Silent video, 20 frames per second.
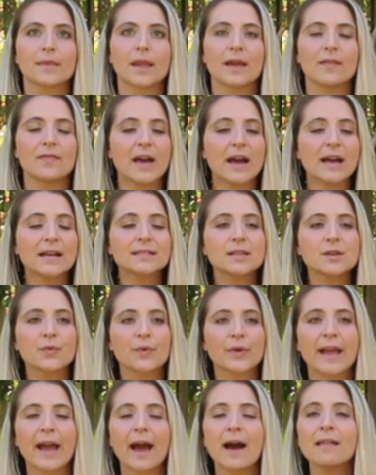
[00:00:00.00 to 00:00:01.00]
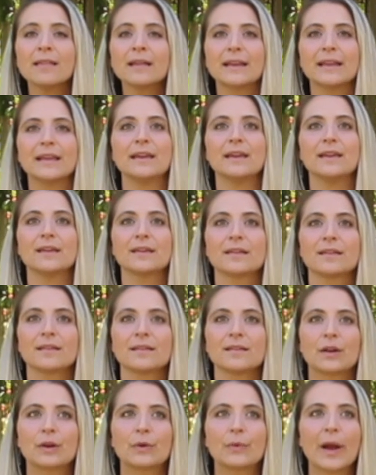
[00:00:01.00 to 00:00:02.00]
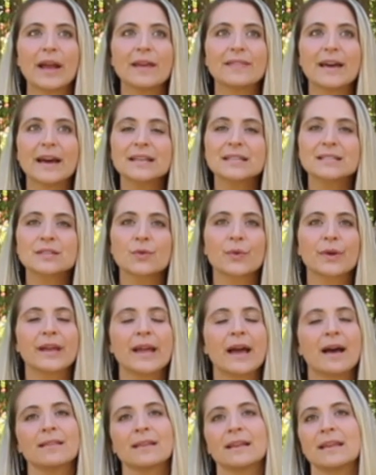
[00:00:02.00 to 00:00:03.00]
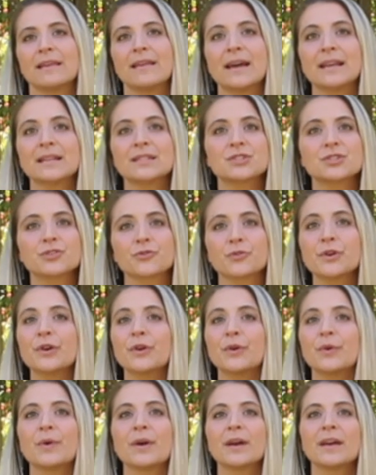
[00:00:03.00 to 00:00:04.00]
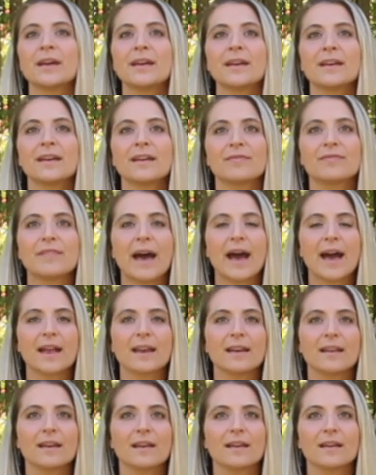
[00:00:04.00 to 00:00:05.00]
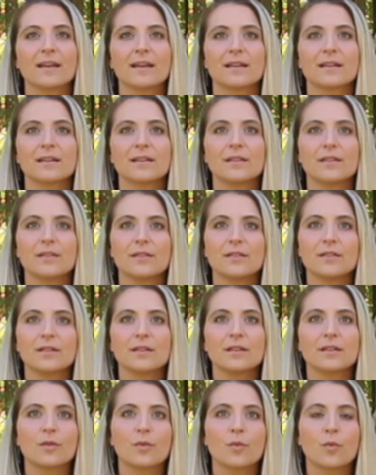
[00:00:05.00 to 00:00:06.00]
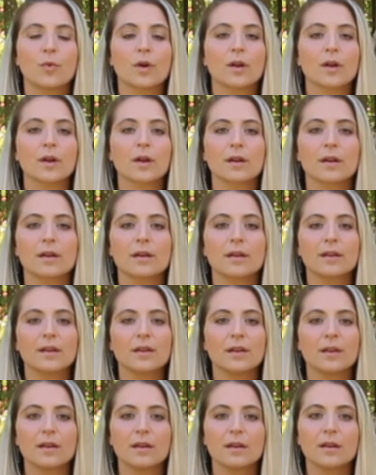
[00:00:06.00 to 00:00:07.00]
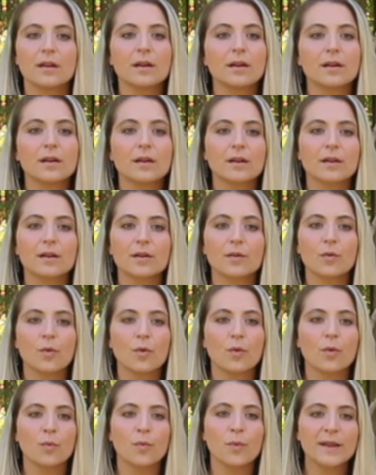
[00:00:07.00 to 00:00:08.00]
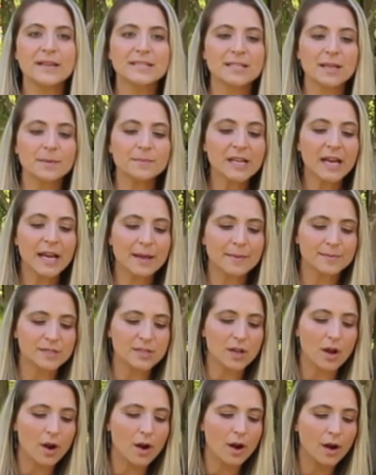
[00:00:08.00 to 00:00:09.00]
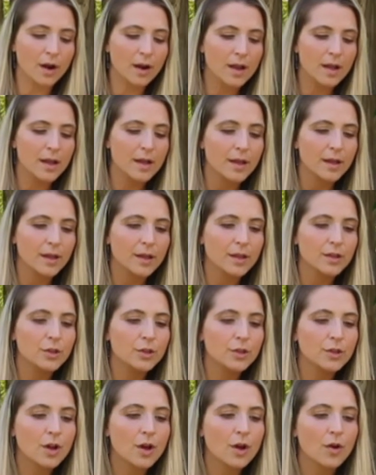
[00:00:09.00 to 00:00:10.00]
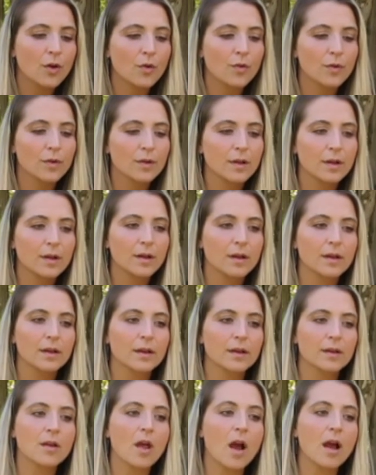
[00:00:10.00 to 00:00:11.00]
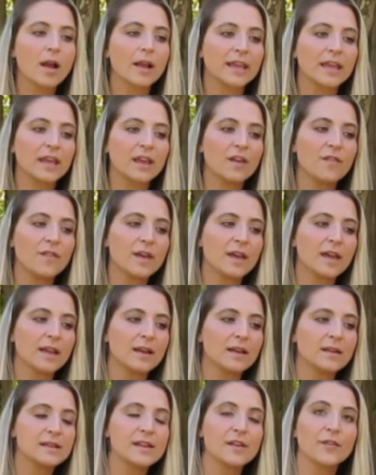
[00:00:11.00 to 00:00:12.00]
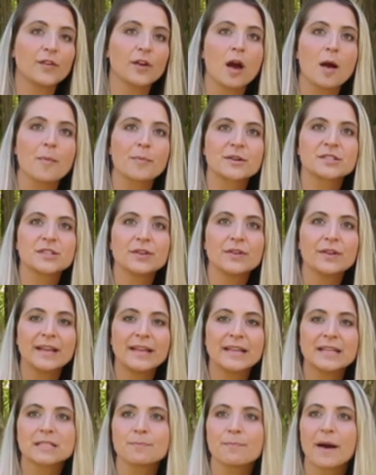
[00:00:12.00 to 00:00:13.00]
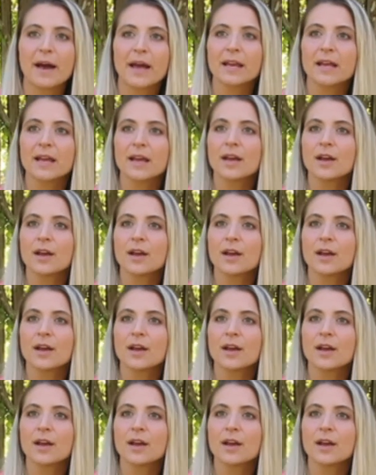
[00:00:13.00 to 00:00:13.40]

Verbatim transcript: And that's a reality, right? That is a reality. That is true that we're we sometimes are, you know, not given different opportunities, but